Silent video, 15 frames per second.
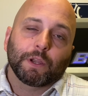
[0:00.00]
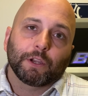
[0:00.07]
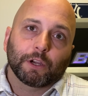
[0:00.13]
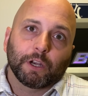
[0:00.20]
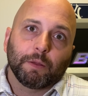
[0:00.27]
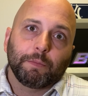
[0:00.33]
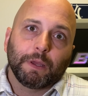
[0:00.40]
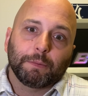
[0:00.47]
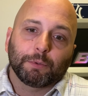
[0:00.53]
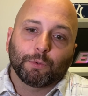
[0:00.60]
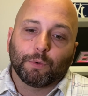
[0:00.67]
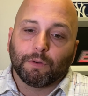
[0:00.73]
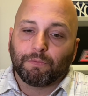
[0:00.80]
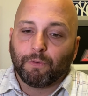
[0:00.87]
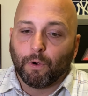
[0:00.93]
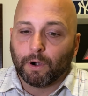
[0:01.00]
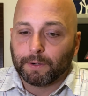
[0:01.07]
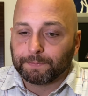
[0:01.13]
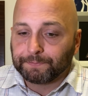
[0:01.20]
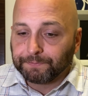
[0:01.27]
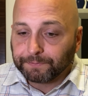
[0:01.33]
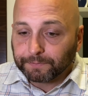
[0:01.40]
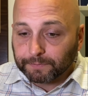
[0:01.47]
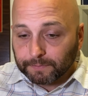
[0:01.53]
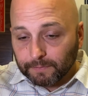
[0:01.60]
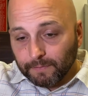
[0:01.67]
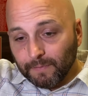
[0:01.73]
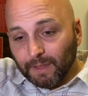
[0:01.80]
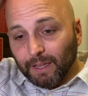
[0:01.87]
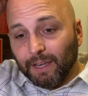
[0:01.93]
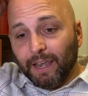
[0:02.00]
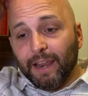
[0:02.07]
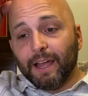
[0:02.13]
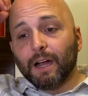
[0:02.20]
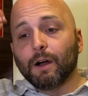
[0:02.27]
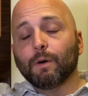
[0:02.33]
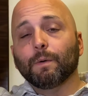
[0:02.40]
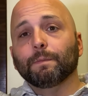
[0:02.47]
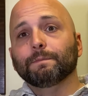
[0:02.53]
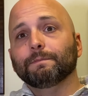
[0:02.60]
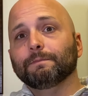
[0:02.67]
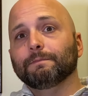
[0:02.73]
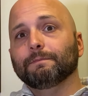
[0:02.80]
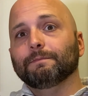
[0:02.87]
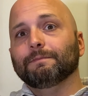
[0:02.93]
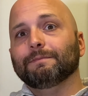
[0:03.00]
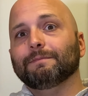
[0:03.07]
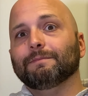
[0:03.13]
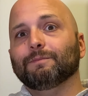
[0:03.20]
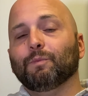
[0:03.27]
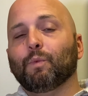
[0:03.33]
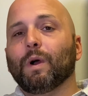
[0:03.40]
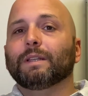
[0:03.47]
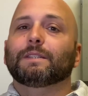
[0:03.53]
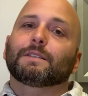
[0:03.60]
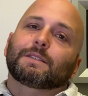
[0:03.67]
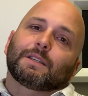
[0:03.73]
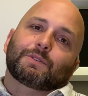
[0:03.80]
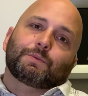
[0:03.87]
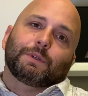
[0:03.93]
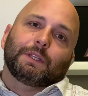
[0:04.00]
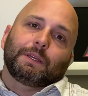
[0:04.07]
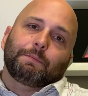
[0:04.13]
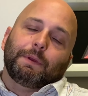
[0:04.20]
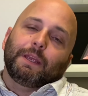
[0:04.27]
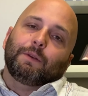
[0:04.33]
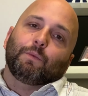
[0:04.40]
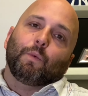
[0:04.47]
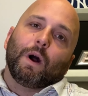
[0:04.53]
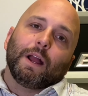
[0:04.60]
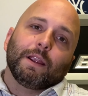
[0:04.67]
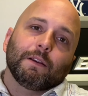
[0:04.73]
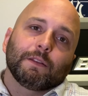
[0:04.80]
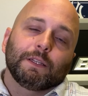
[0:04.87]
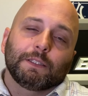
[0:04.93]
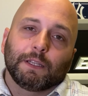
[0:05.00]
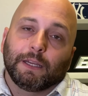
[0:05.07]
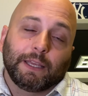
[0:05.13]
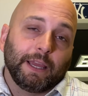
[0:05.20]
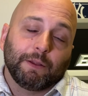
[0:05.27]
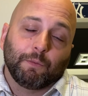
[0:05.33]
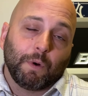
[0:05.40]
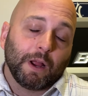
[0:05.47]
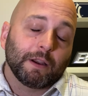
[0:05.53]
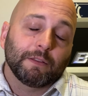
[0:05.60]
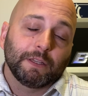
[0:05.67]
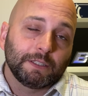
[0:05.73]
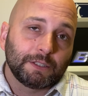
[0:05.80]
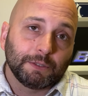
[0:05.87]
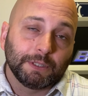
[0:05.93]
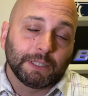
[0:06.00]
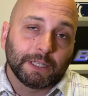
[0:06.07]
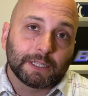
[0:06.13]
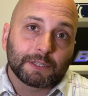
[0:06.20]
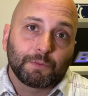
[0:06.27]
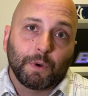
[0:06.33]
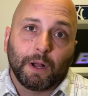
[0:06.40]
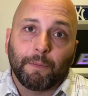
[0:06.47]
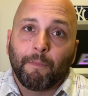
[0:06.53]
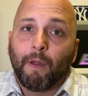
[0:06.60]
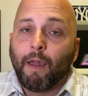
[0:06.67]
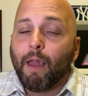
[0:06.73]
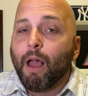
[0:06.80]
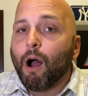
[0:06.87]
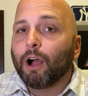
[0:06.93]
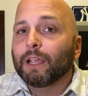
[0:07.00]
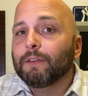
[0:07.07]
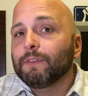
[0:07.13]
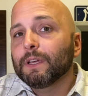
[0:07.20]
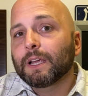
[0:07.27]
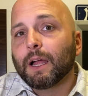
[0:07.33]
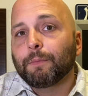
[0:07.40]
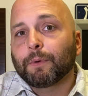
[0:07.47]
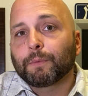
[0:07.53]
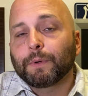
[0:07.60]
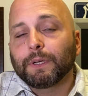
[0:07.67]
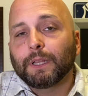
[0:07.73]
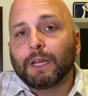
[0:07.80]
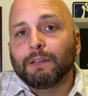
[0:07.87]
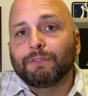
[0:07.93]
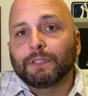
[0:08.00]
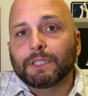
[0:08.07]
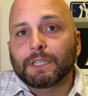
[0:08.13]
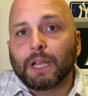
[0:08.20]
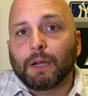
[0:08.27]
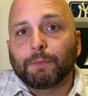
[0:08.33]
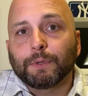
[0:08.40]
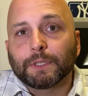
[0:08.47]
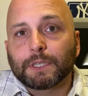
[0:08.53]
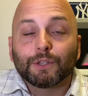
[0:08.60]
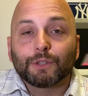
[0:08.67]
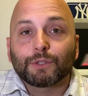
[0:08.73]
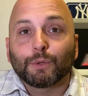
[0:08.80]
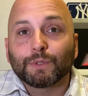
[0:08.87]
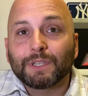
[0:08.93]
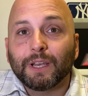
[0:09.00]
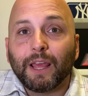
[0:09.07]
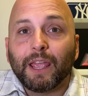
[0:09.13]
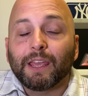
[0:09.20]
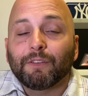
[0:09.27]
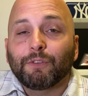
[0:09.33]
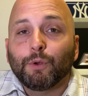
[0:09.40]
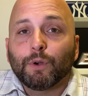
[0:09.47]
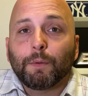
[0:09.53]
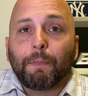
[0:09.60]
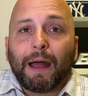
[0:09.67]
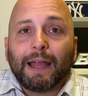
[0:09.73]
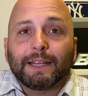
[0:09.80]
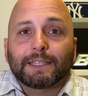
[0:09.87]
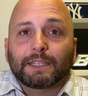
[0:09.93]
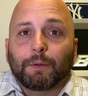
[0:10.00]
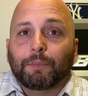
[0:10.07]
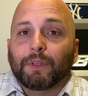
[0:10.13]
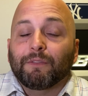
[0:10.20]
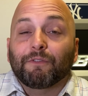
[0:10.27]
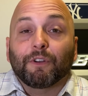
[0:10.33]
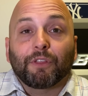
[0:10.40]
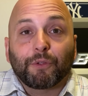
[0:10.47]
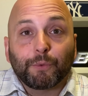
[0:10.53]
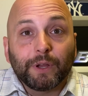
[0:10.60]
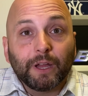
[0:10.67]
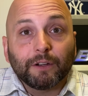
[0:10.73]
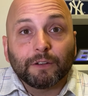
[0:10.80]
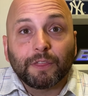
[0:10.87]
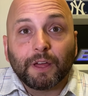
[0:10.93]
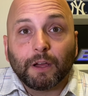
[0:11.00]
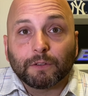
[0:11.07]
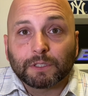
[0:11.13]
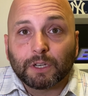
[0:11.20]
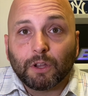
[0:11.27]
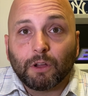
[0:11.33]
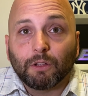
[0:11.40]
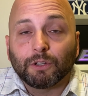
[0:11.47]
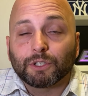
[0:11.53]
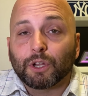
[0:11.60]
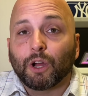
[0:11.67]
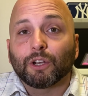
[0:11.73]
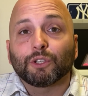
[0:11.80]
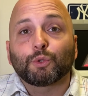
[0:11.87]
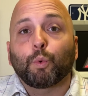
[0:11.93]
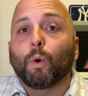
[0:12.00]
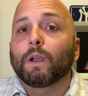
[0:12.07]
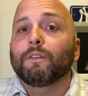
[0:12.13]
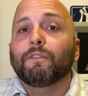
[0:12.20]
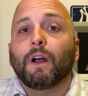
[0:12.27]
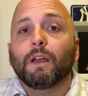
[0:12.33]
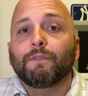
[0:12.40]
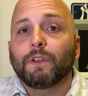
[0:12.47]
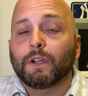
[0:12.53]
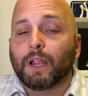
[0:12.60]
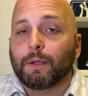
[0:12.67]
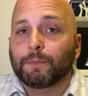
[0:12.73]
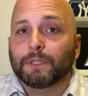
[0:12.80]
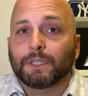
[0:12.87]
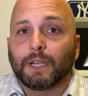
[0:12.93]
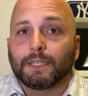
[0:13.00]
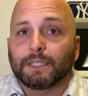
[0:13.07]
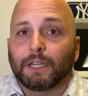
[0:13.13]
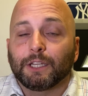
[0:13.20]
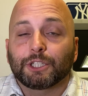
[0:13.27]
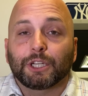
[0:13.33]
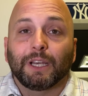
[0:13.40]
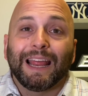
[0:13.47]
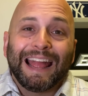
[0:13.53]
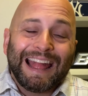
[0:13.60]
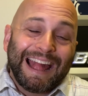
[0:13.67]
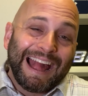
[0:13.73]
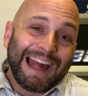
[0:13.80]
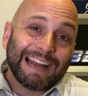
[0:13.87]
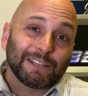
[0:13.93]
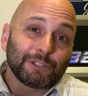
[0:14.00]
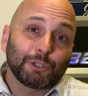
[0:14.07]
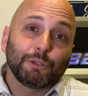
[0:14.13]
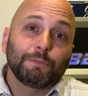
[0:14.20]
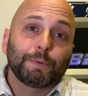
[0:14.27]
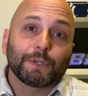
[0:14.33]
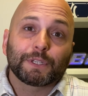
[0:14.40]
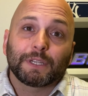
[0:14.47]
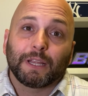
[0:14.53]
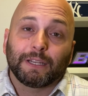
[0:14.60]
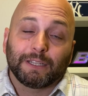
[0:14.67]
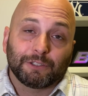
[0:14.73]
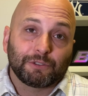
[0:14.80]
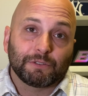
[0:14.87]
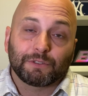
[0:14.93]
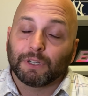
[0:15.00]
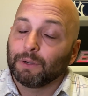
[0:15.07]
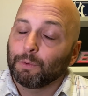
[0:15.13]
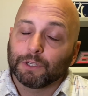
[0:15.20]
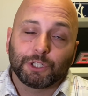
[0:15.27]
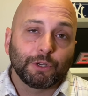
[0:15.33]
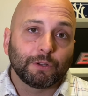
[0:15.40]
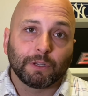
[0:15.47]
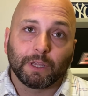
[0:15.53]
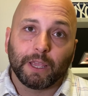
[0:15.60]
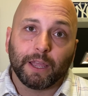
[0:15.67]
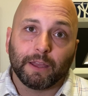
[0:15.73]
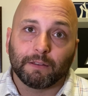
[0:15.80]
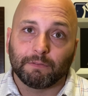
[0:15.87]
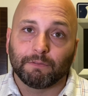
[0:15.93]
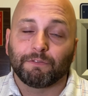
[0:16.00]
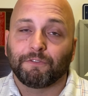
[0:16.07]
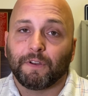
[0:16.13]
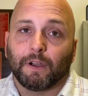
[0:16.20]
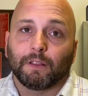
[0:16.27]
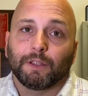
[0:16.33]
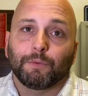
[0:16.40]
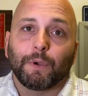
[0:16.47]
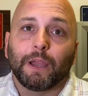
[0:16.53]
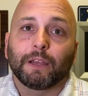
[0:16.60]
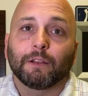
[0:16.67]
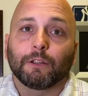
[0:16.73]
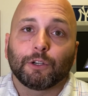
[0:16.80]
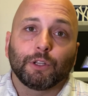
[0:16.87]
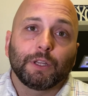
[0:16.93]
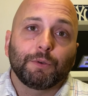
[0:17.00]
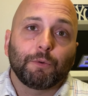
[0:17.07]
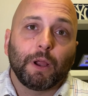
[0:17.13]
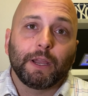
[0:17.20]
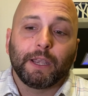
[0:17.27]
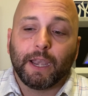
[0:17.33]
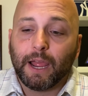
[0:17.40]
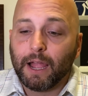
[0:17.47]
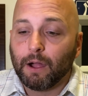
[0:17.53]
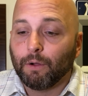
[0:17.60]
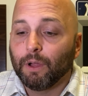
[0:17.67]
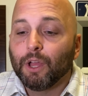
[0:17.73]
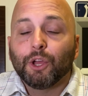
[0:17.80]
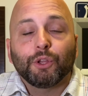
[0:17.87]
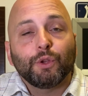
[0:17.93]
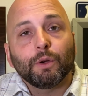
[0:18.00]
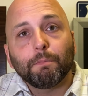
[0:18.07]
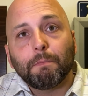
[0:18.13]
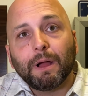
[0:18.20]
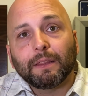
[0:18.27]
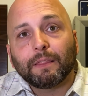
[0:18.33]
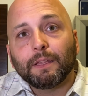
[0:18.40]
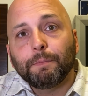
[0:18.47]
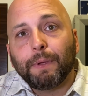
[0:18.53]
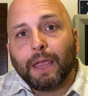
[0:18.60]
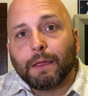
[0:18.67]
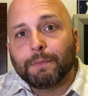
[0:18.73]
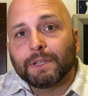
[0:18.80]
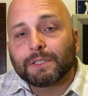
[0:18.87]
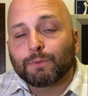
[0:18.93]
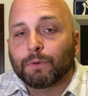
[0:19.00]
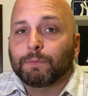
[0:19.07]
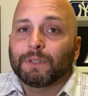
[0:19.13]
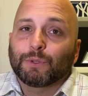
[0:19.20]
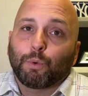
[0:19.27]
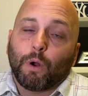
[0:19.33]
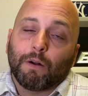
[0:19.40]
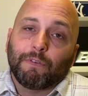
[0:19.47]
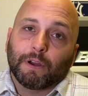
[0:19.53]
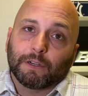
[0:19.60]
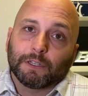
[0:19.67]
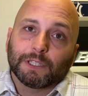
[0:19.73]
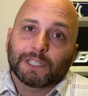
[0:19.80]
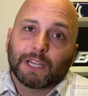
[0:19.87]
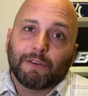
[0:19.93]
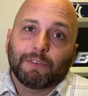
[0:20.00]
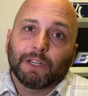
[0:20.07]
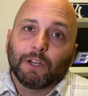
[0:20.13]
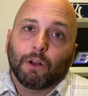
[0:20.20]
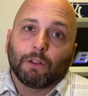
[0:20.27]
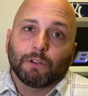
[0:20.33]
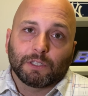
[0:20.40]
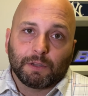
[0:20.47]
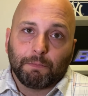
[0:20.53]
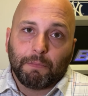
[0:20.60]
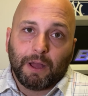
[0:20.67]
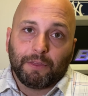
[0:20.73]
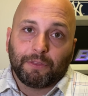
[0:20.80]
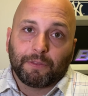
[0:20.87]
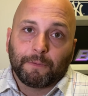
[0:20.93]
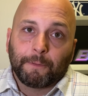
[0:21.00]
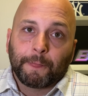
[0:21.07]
going to be able to afford. Now, what does this really mean? Why are they doing this? Well, I'll give you a couple real life examples here. So today, if you were to buy something for $300,000 on a 25-year amortization at 2% interest rate, which you can get fairly regularly right now, your monthly payments would be $1,270 a month.